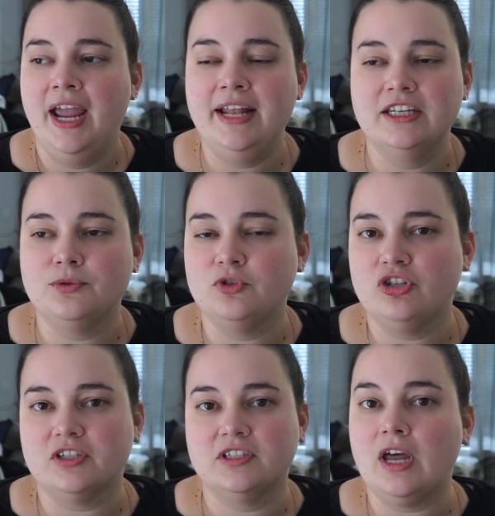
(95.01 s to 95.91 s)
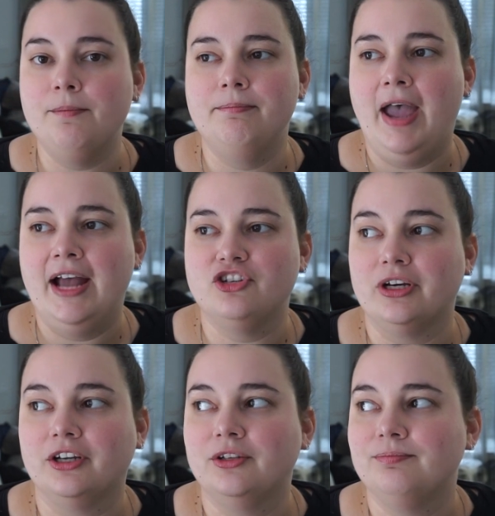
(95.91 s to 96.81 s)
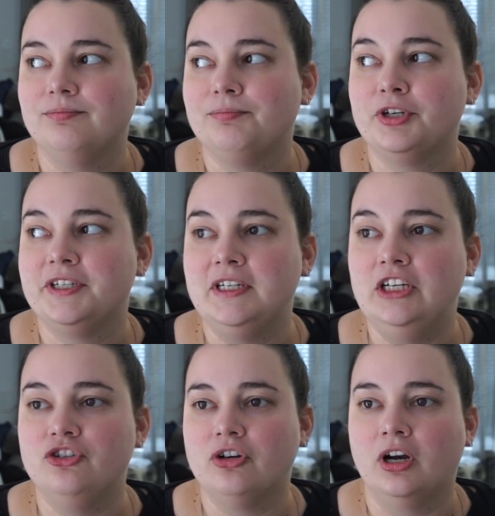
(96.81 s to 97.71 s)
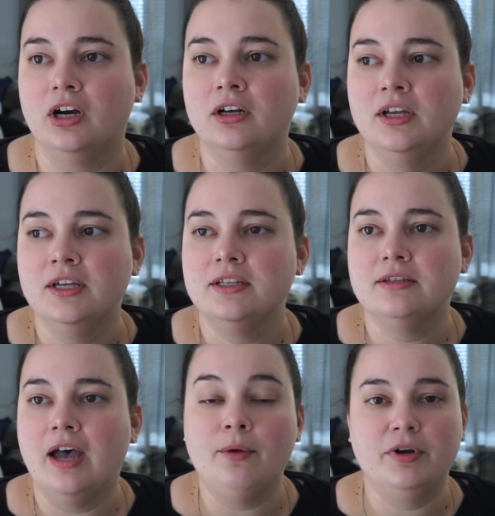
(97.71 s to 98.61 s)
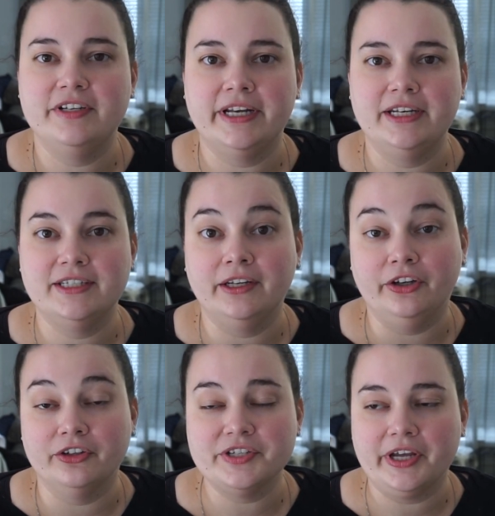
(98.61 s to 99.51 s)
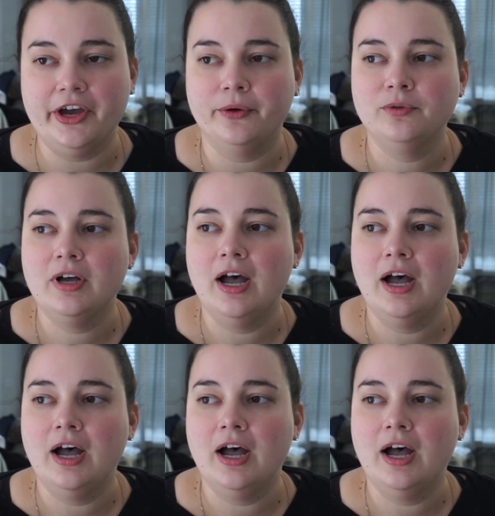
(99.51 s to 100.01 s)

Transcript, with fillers: and this was just some magic procedure, I would have done it ten years ago.